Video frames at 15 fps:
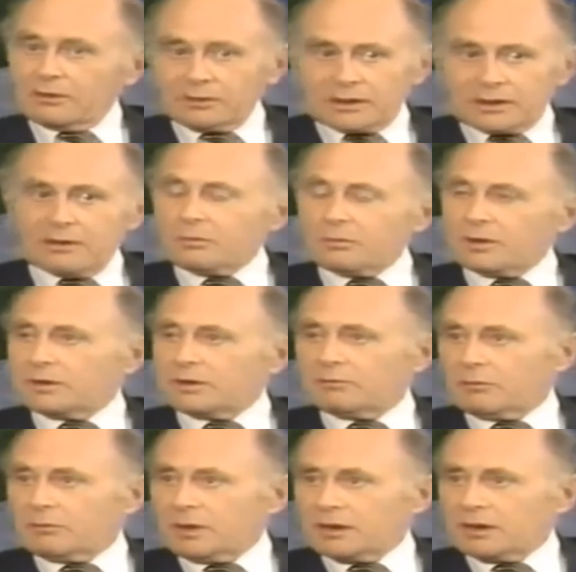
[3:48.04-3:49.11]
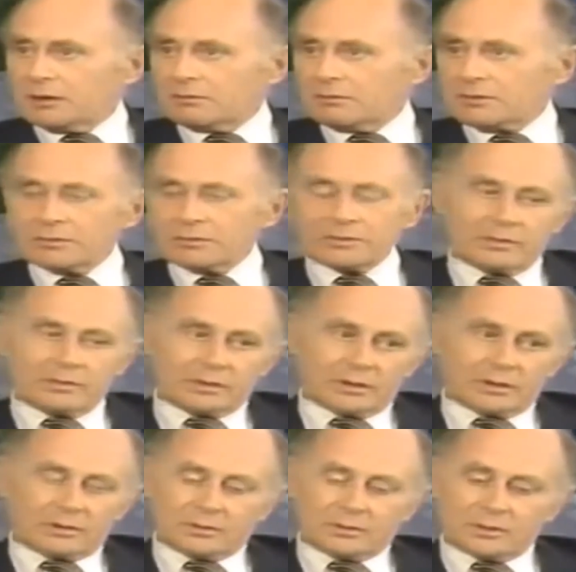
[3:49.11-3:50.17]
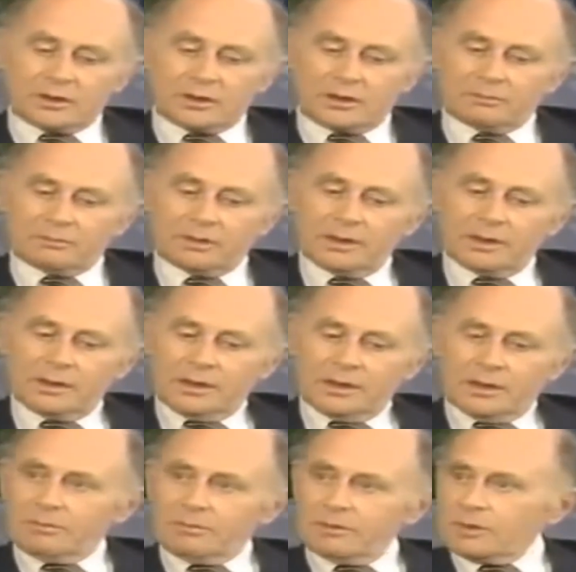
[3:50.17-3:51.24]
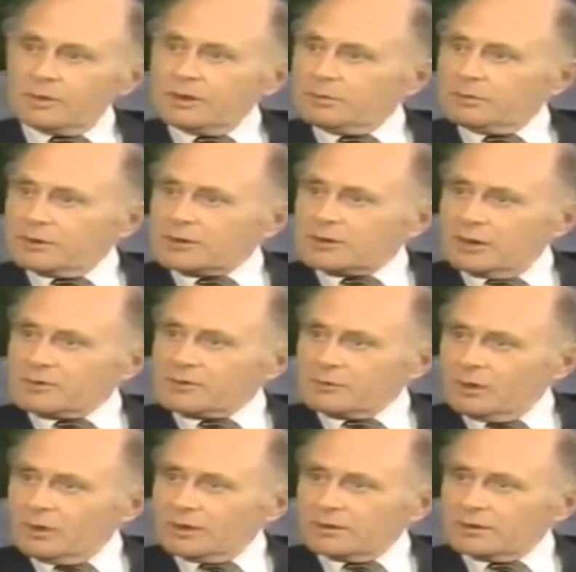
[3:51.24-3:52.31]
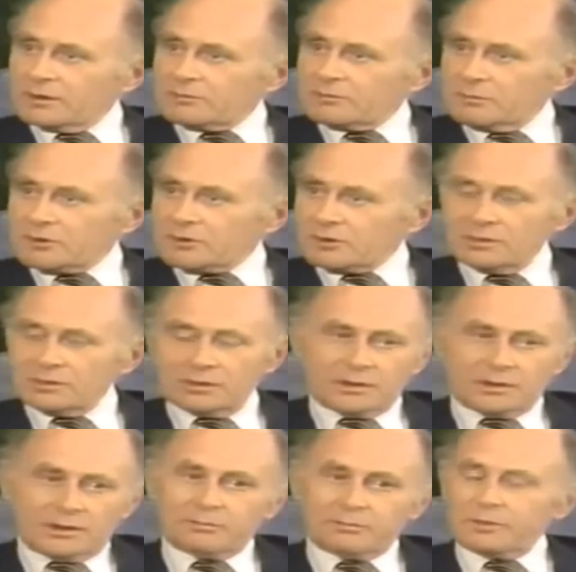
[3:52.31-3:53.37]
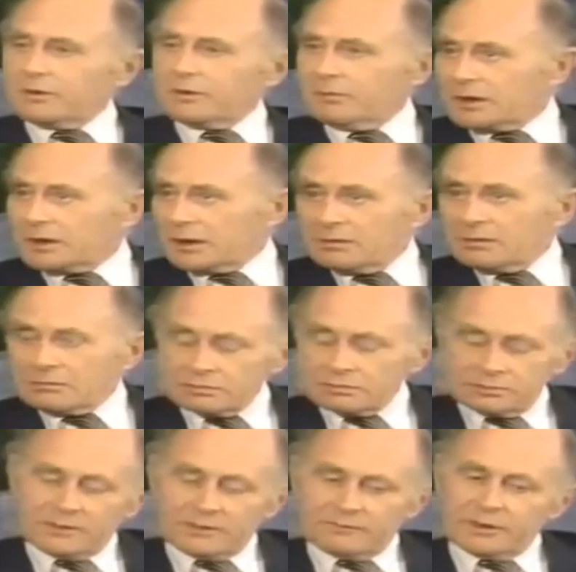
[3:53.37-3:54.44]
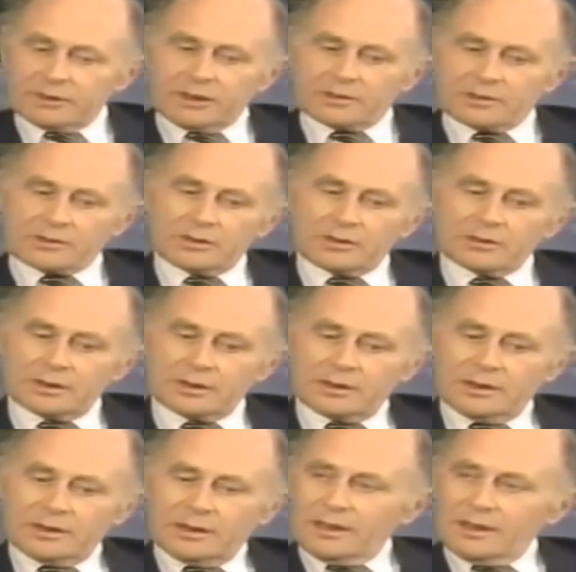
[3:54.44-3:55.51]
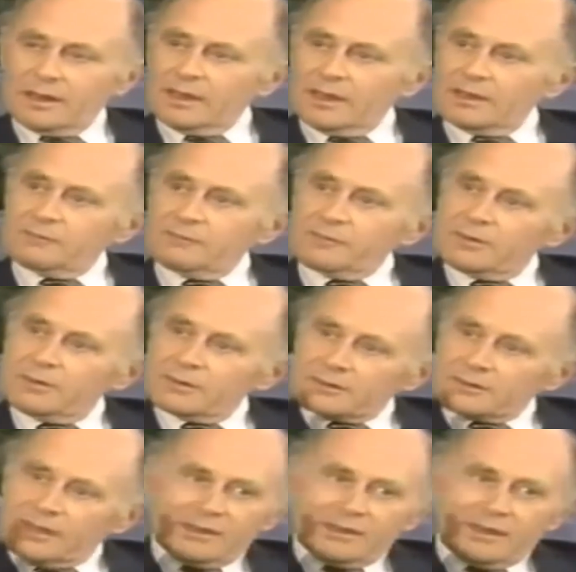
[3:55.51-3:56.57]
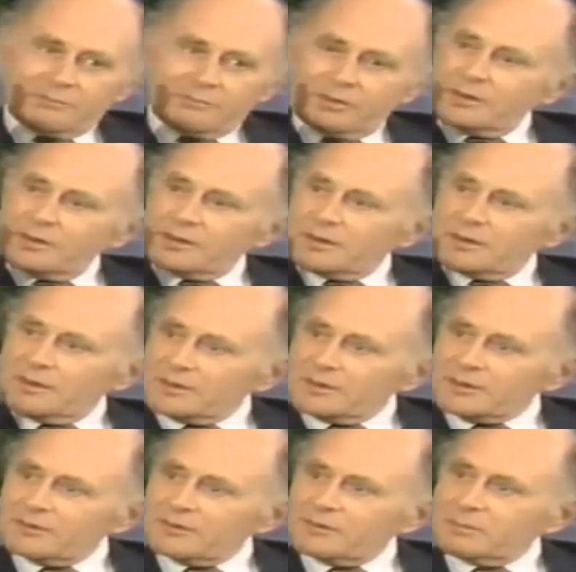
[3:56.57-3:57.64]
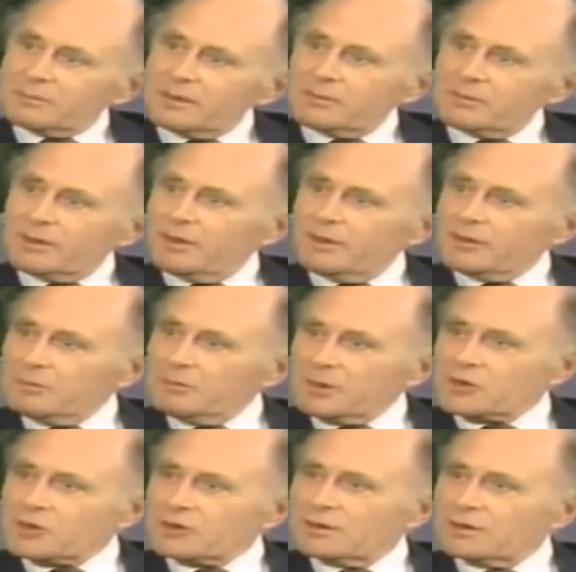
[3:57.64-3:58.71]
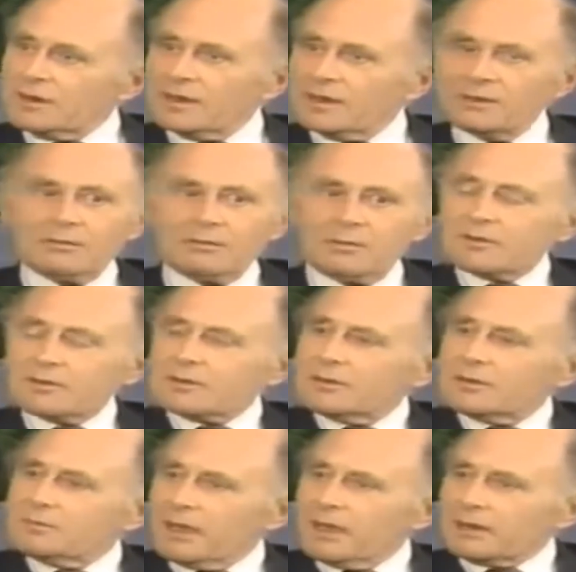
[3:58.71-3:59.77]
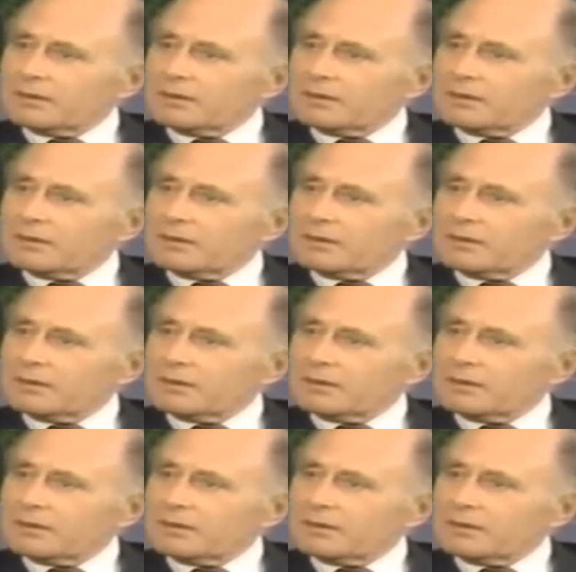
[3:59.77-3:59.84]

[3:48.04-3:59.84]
They already had one in Romania, which was doing a good job. But William Boyce Thompson wanted this mission, and he put the money up. He financed it. And if you look, I printed a list of the people on the mission, and they were mostly